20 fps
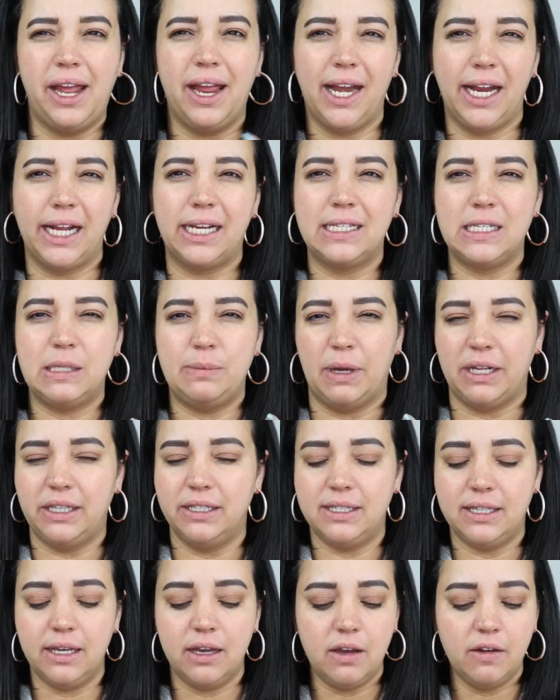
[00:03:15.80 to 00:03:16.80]

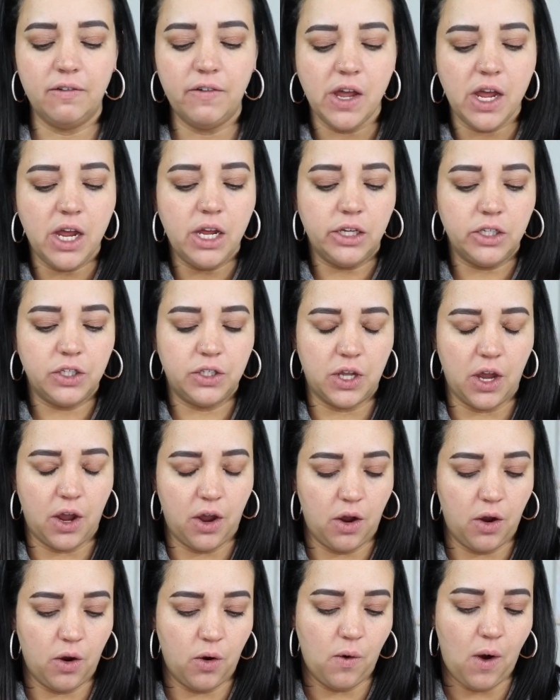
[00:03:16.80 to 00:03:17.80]
inexpensive.
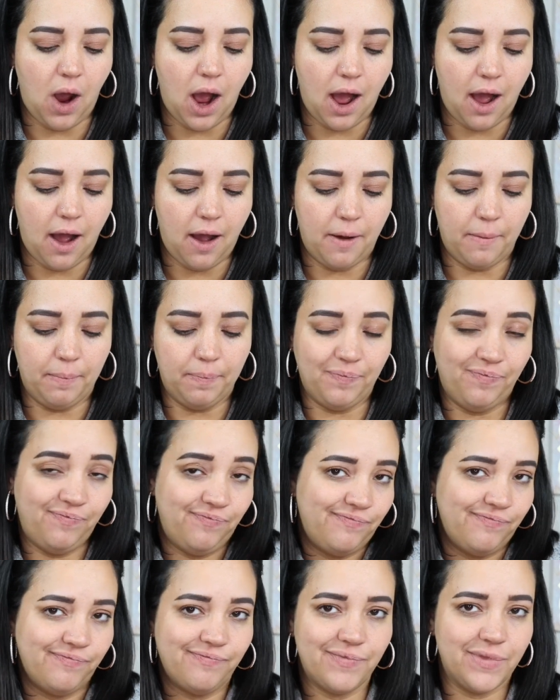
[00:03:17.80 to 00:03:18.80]
So
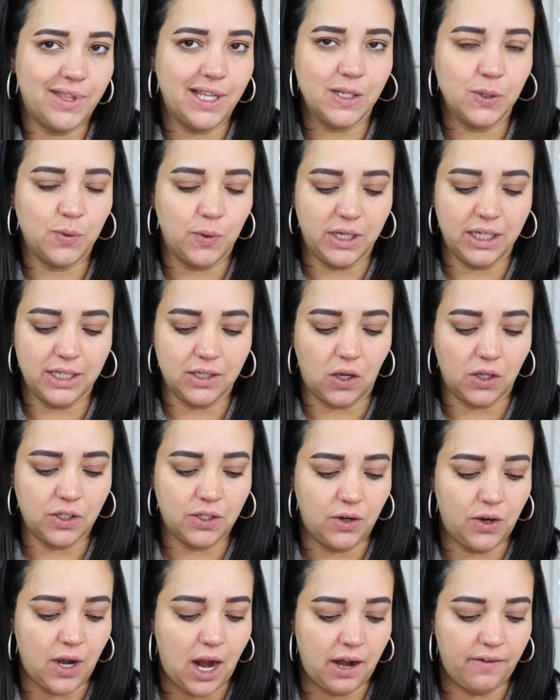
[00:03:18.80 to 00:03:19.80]
this one is
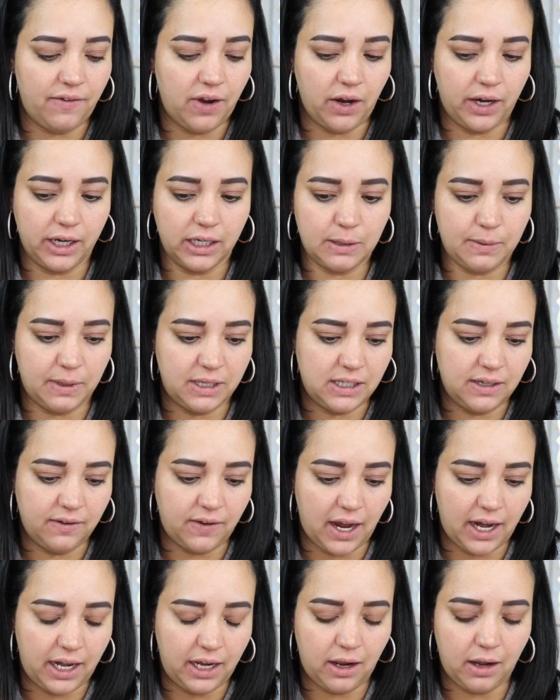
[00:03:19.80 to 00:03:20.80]
also not a very expensive
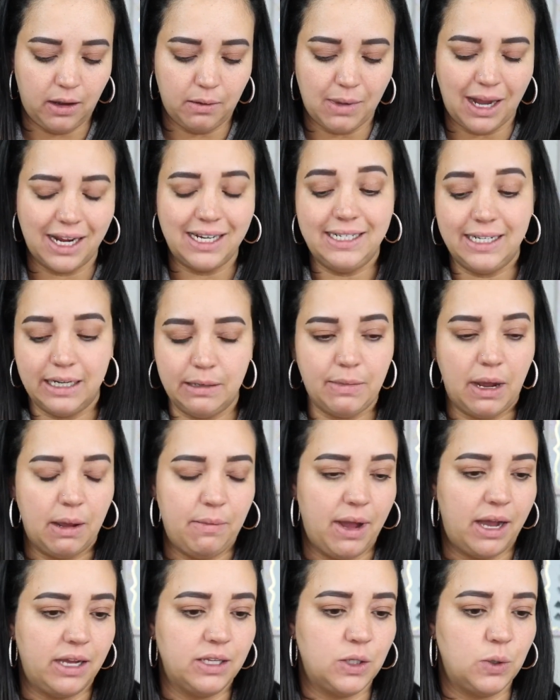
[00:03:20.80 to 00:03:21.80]
item. I did my
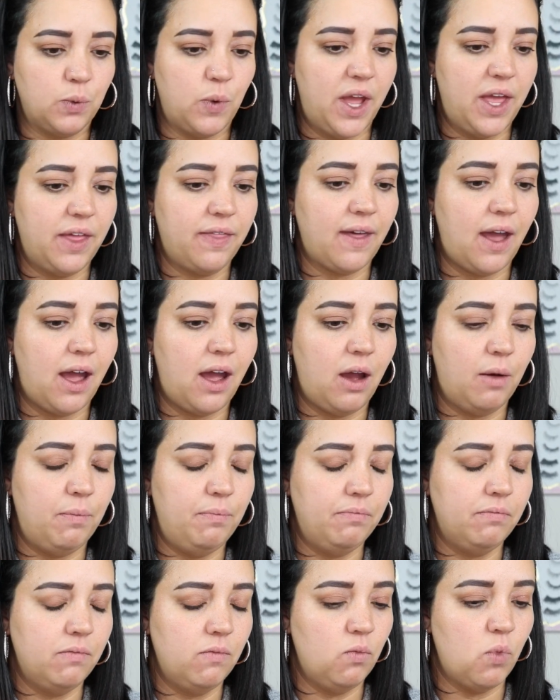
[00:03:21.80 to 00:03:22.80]
best with
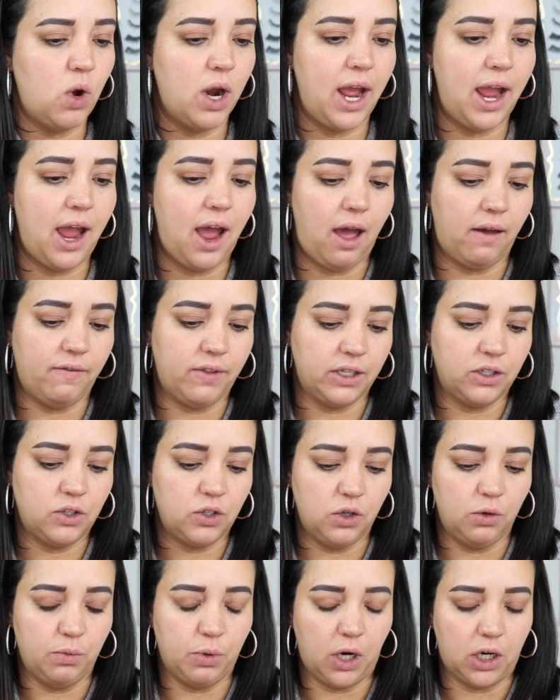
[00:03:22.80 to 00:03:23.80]
what I have that's
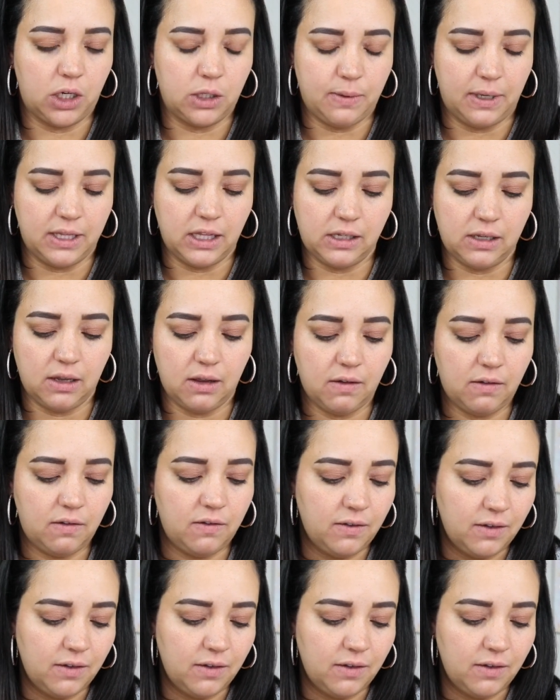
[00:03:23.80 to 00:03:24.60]
super expensive.